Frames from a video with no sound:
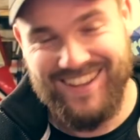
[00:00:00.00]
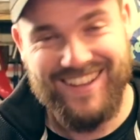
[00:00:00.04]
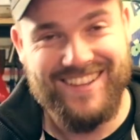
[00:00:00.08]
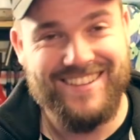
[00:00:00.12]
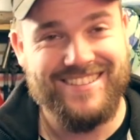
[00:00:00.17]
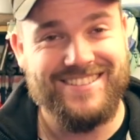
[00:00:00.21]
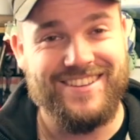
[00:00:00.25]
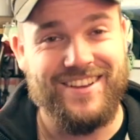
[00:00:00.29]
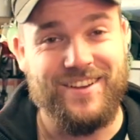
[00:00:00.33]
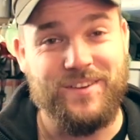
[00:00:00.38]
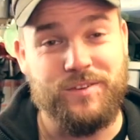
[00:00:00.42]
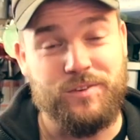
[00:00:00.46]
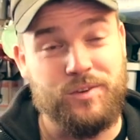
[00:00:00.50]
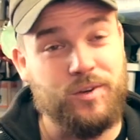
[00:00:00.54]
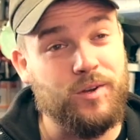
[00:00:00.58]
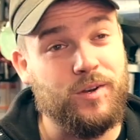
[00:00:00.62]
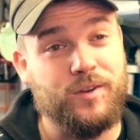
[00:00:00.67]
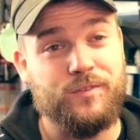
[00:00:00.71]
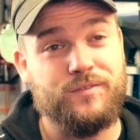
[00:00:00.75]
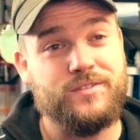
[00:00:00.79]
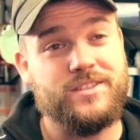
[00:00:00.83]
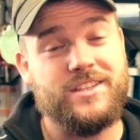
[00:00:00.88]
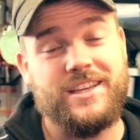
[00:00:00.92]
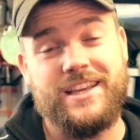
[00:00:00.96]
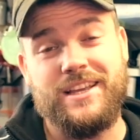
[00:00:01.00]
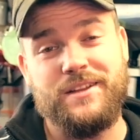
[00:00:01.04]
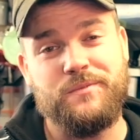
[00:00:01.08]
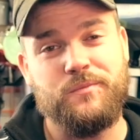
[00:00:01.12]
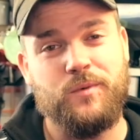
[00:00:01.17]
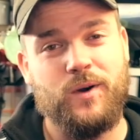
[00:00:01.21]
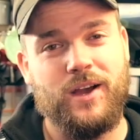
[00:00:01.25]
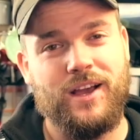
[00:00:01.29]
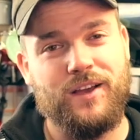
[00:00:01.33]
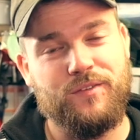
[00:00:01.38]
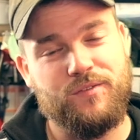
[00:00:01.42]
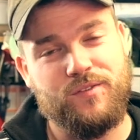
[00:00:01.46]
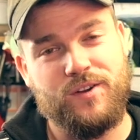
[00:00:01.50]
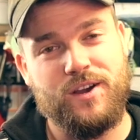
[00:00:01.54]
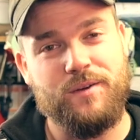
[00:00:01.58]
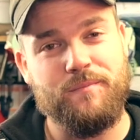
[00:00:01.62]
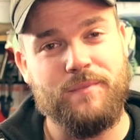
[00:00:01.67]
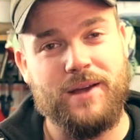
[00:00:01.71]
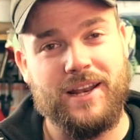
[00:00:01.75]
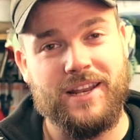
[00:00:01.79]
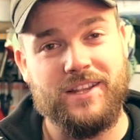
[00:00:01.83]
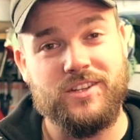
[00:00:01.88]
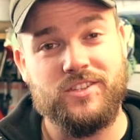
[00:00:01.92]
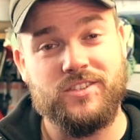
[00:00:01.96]
So you'll have seen whatever I
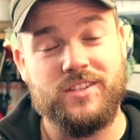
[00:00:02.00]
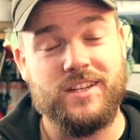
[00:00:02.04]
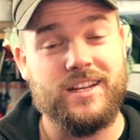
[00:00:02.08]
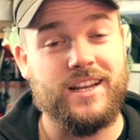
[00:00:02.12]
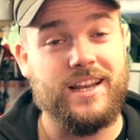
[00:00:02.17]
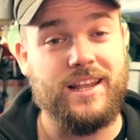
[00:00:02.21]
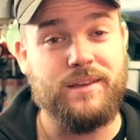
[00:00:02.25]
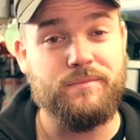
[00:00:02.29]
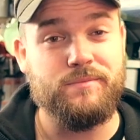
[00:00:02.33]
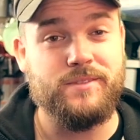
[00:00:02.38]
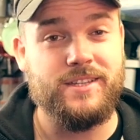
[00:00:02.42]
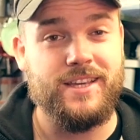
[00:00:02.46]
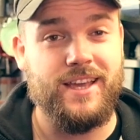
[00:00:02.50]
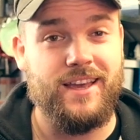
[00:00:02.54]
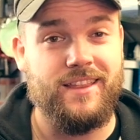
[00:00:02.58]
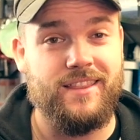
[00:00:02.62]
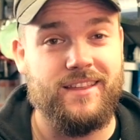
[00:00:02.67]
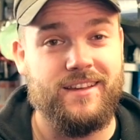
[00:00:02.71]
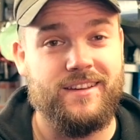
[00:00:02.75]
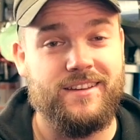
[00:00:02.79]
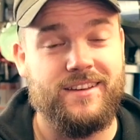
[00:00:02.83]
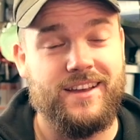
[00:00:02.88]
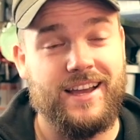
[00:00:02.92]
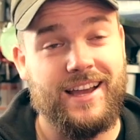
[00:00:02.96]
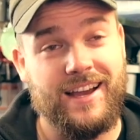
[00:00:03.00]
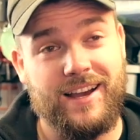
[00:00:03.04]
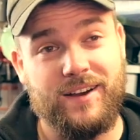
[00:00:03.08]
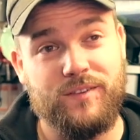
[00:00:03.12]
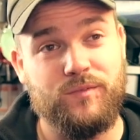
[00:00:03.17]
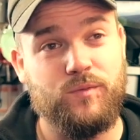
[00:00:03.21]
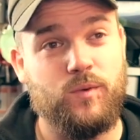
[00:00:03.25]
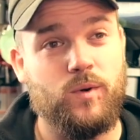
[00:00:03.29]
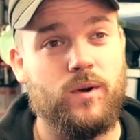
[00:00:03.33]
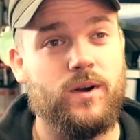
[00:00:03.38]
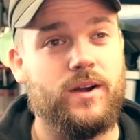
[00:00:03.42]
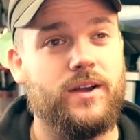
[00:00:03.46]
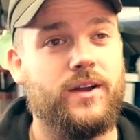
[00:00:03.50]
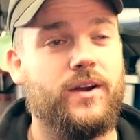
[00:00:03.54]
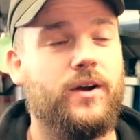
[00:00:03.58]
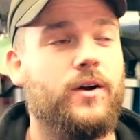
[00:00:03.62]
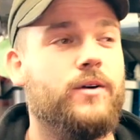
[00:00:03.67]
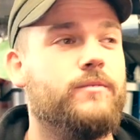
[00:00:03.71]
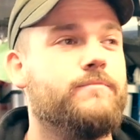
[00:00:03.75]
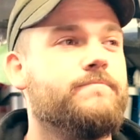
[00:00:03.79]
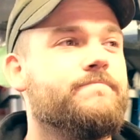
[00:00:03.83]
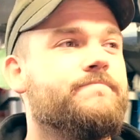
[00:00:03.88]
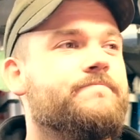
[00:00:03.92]
managed to clip together out of what I got.